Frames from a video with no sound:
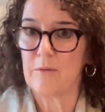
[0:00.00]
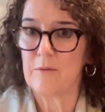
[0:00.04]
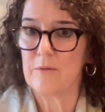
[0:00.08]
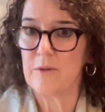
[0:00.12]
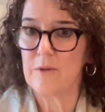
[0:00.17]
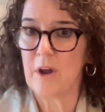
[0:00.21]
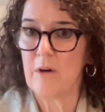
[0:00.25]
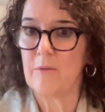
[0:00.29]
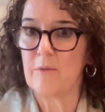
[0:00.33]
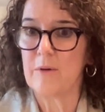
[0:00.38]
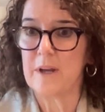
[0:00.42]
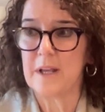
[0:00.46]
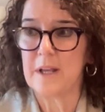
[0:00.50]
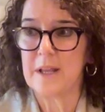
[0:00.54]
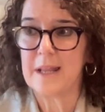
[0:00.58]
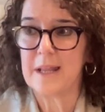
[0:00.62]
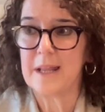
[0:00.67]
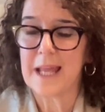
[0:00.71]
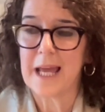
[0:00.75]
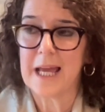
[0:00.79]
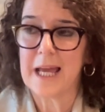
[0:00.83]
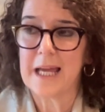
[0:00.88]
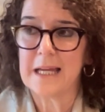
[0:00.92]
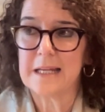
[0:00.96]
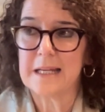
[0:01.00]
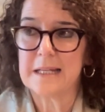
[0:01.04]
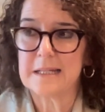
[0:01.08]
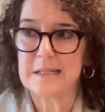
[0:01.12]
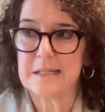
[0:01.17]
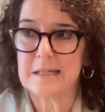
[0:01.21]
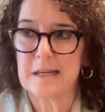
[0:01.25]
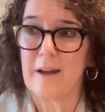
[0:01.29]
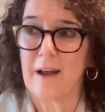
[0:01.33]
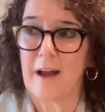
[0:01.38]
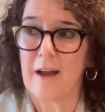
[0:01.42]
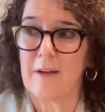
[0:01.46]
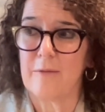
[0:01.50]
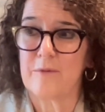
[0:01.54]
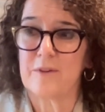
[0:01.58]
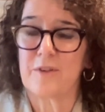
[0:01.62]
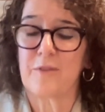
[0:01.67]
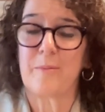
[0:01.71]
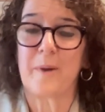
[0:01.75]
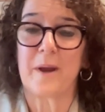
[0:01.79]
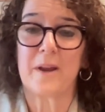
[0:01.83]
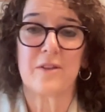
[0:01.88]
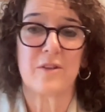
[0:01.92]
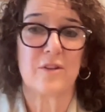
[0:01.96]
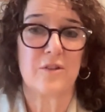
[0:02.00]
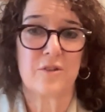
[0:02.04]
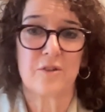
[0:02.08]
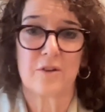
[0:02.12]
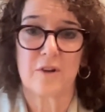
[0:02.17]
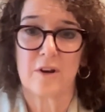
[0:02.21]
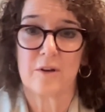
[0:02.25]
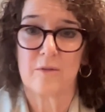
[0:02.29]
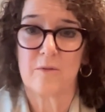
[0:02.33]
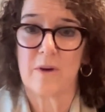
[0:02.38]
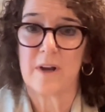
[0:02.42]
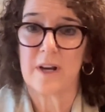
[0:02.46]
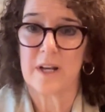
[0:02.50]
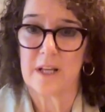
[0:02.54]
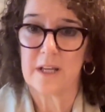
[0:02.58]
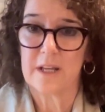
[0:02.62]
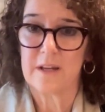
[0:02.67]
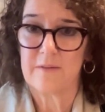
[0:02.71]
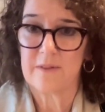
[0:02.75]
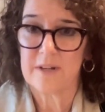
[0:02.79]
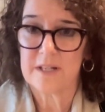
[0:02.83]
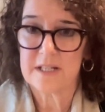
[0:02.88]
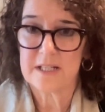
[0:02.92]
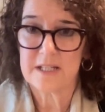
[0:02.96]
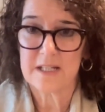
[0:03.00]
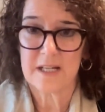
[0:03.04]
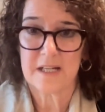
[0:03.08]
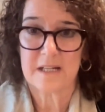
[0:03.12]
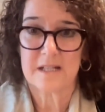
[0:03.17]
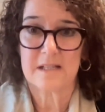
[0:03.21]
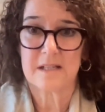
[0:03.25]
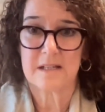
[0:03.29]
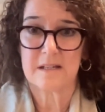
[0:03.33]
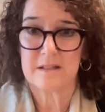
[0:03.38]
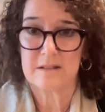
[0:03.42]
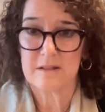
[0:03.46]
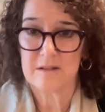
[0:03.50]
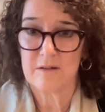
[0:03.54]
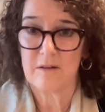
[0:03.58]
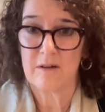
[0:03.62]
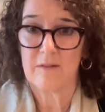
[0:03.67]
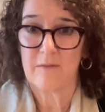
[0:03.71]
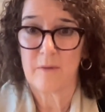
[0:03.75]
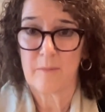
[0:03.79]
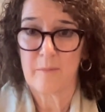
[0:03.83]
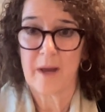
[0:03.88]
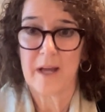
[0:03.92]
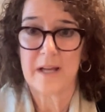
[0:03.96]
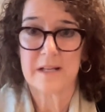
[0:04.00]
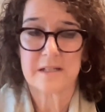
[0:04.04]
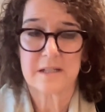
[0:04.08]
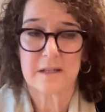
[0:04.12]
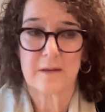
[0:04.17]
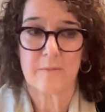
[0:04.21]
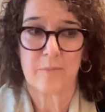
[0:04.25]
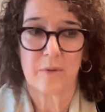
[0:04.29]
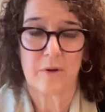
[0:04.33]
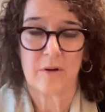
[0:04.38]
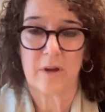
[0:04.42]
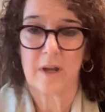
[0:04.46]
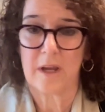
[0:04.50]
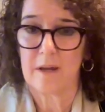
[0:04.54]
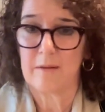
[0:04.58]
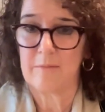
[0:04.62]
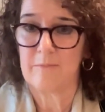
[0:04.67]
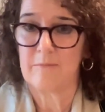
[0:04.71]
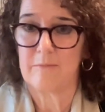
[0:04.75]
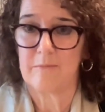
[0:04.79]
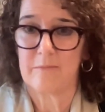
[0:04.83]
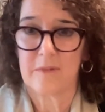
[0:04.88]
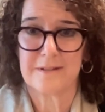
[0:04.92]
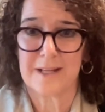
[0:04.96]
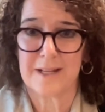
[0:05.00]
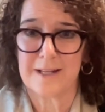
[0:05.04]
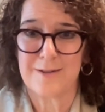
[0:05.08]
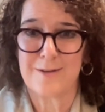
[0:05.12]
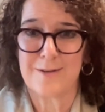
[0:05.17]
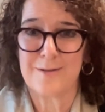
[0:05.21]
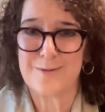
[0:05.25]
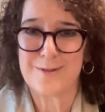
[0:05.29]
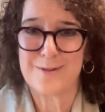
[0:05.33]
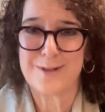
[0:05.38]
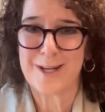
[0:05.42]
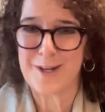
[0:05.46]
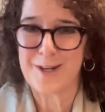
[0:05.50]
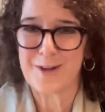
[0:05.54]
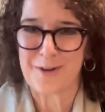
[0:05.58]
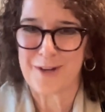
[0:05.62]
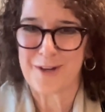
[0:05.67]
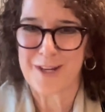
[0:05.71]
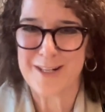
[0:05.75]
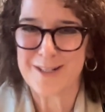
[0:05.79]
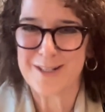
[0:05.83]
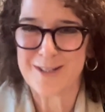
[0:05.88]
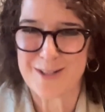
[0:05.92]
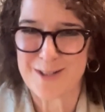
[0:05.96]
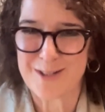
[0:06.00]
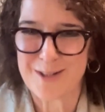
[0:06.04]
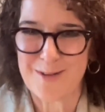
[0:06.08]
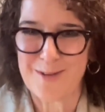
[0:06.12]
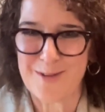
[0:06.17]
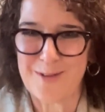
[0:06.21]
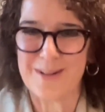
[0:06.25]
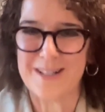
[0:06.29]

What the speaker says: knowing that I respect that you're going to want to leave at 6 because you have a basketball game that you take your kids to.